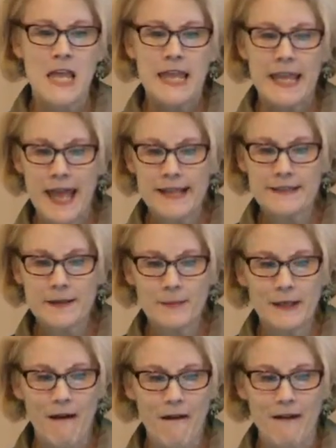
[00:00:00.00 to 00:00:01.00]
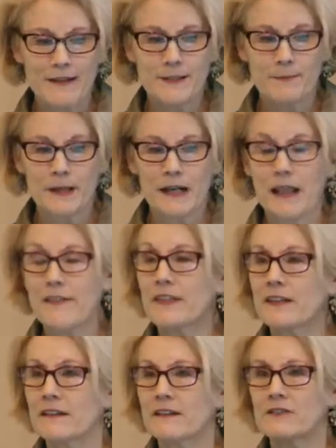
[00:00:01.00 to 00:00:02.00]
He ends up in a hospital, and
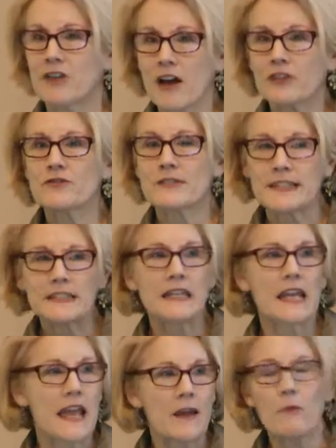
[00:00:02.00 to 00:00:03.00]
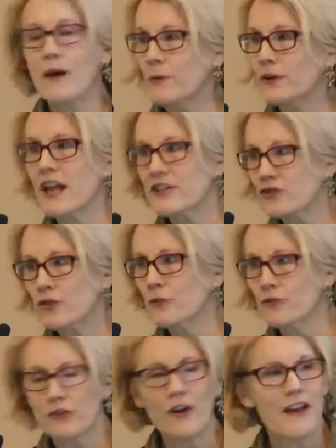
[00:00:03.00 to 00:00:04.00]
the doctors indicate, well, we're not
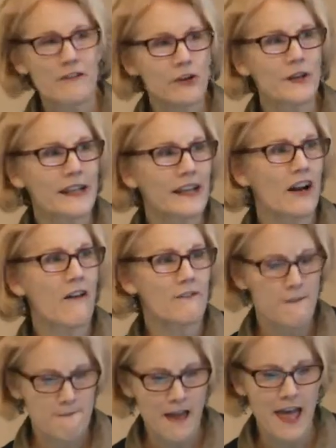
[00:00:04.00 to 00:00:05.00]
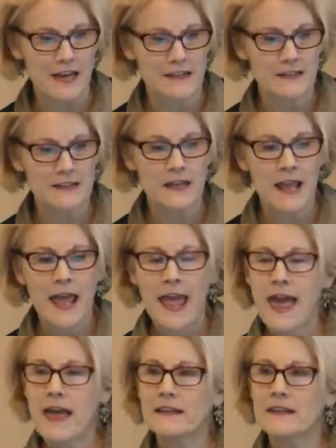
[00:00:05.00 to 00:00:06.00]
sure you're ever going to get off the vent.
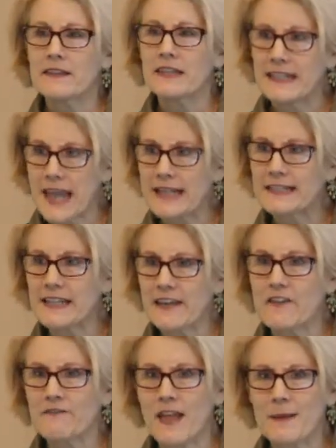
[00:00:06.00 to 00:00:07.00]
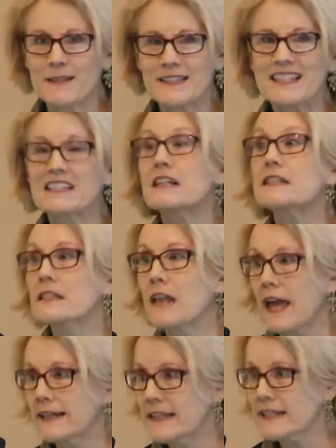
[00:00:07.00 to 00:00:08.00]
And the next day, the family says, well, it's
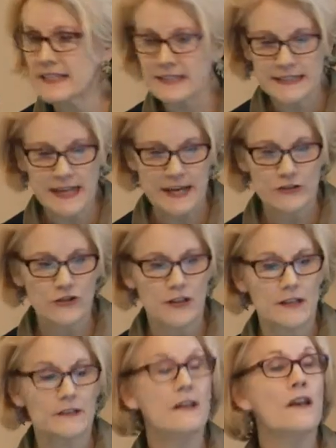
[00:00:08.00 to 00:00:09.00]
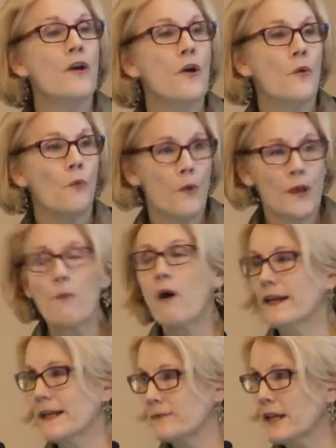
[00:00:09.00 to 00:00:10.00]
lightness sedation. We
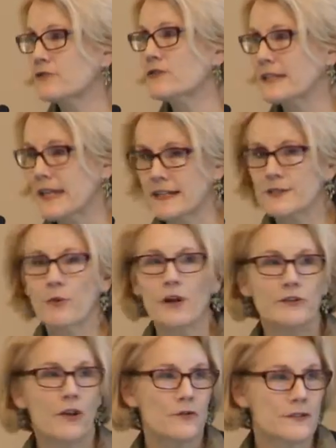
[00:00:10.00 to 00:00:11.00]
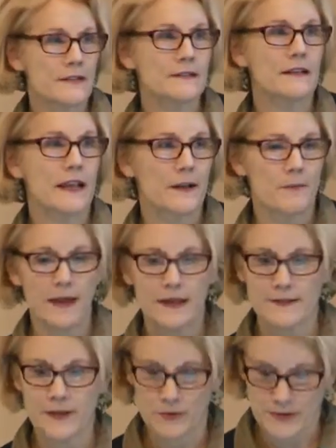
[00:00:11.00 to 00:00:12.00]
want him to understand his prognosis and let him make
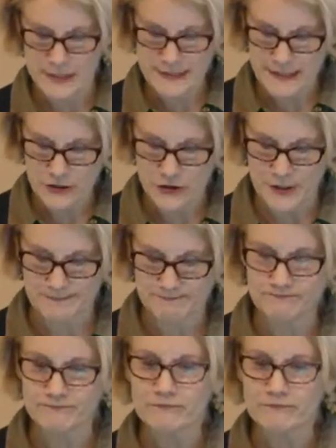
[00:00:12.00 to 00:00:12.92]
his own decision.